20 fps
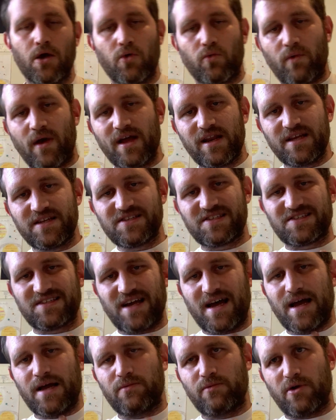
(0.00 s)
Right
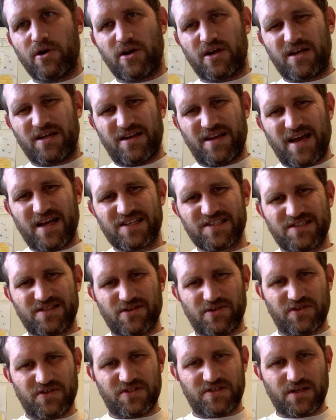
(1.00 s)
inside where it connects,
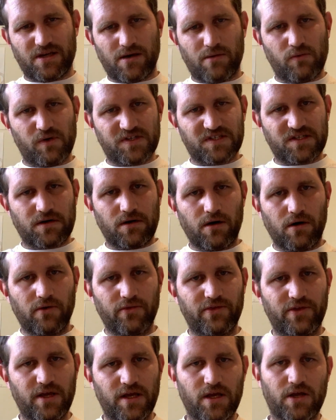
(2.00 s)
there's what's
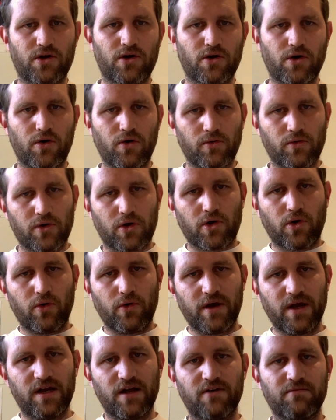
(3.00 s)
called the
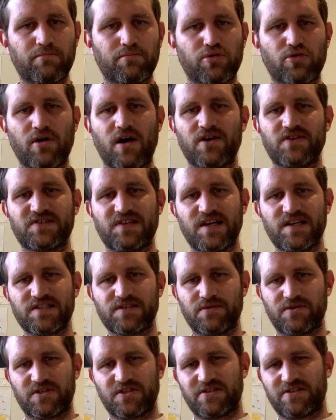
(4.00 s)
coracoid process,
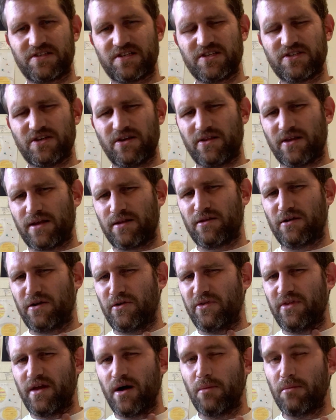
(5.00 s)
which is essentially like a
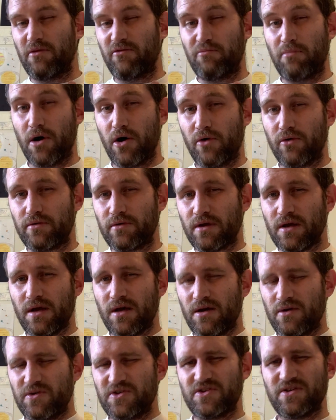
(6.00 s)
little nub of bone,
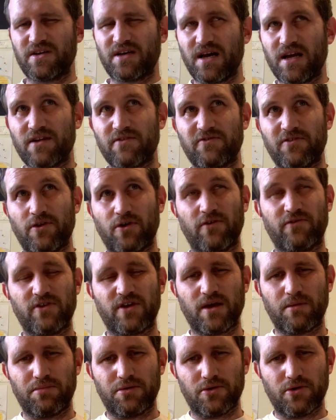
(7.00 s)
which you can kind of feel if you
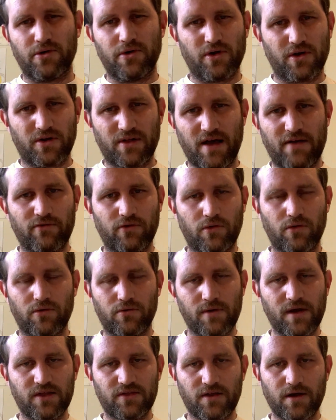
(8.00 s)
get below your clavicle
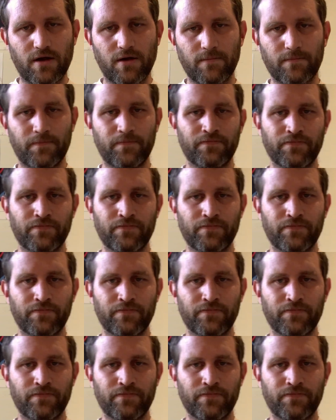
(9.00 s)
right there.